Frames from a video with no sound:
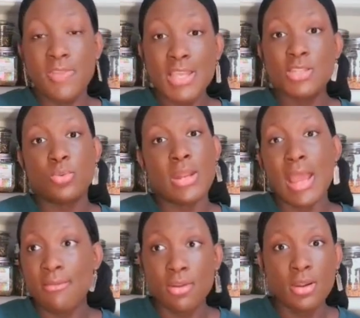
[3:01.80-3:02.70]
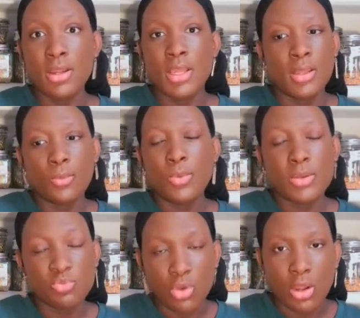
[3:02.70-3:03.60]
fix whatever
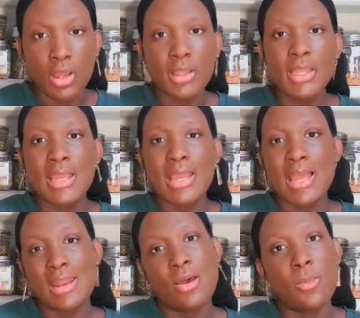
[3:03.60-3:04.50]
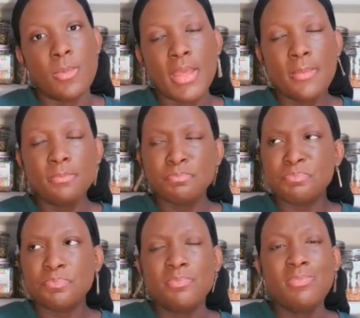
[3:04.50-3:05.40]
went wrong and help them.
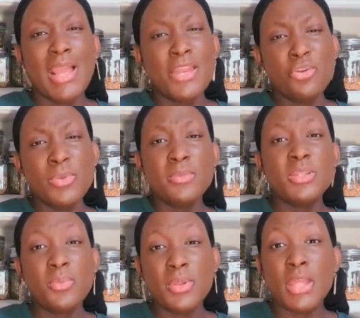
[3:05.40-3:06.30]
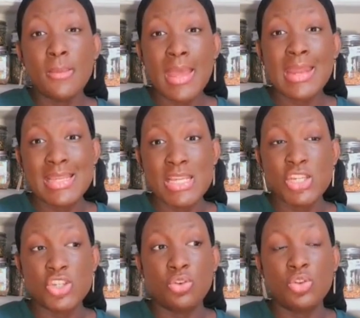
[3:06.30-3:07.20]
And you'll be able to put them at
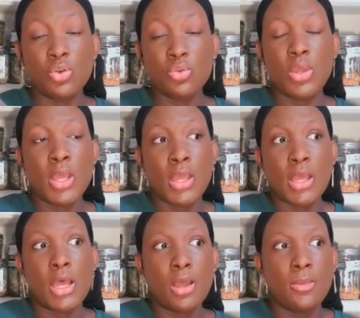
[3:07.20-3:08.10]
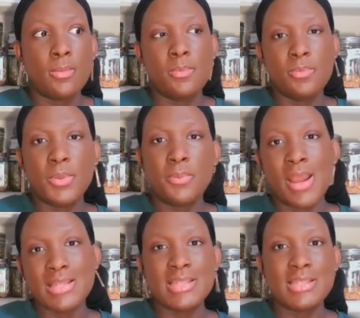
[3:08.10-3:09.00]
ease. You'll know um, the
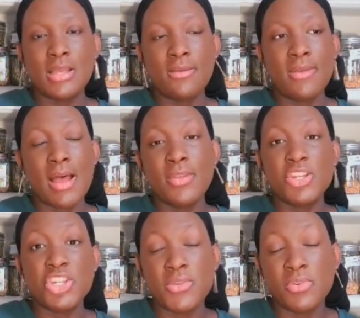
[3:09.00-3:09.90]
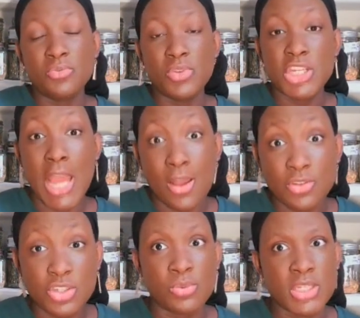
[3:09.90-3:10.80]
process of how they should even reach
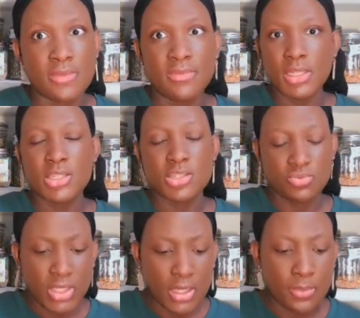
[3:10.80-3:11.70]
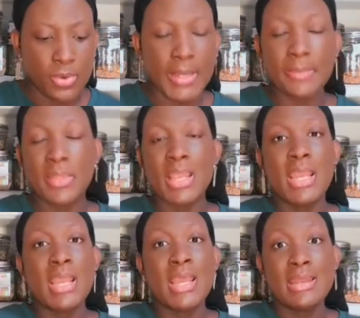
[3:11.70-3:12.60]
out to you, which I feel like is really important.
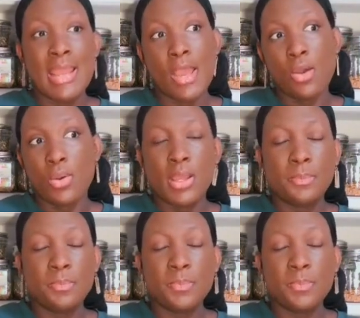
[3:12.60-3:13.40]
Now,